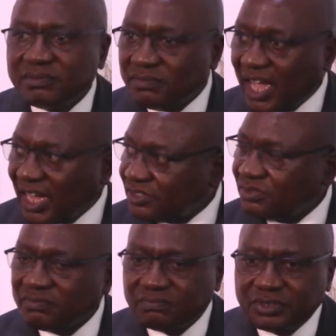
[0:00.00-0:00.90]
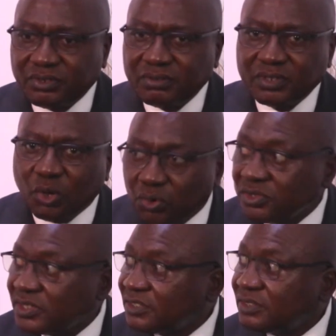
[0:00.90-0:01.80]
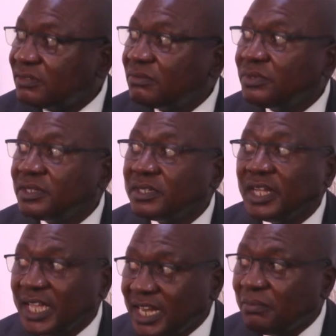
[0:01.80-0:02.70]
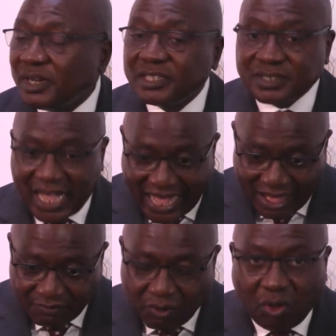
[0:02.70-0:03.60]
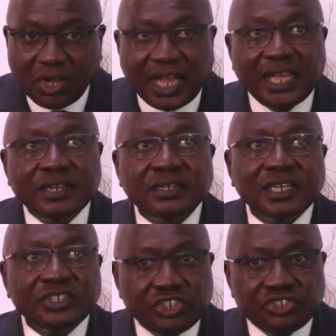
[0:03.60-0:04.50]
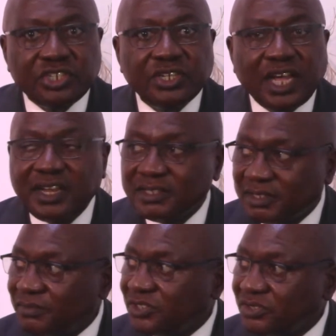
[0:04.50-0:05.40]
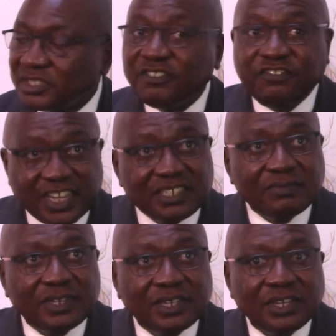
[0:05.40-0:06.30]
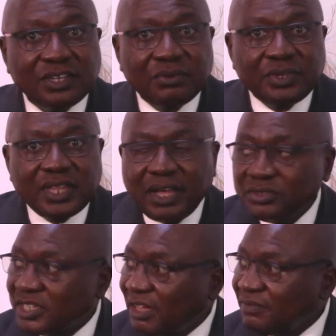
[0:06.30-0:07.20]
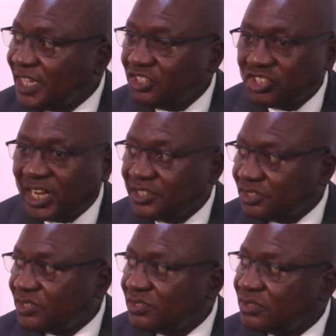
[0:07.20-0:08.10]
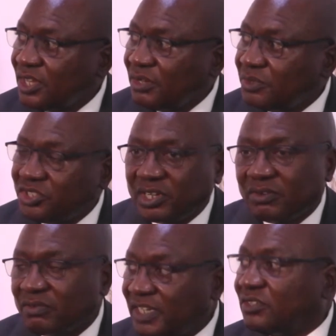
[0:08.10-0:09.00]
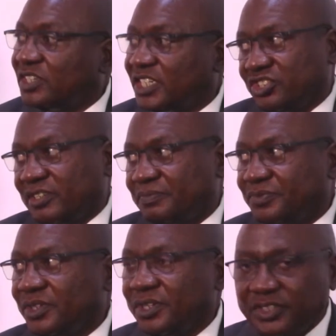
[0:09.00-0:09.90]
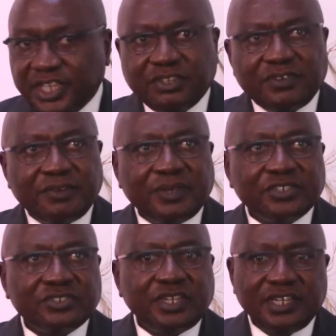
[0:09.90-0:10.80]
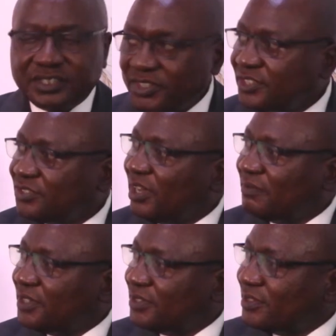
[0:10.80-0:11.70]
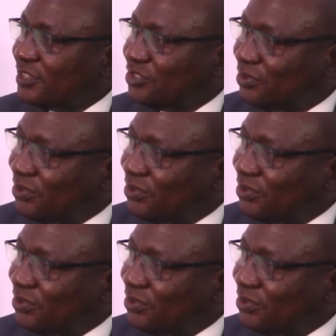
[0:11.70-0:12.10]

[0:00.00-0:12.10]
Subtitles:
acts, laws that will enable us have online teaching and examinations effectively without having any challenges which are of legal nature? Thank you very much, and it's great to have this show.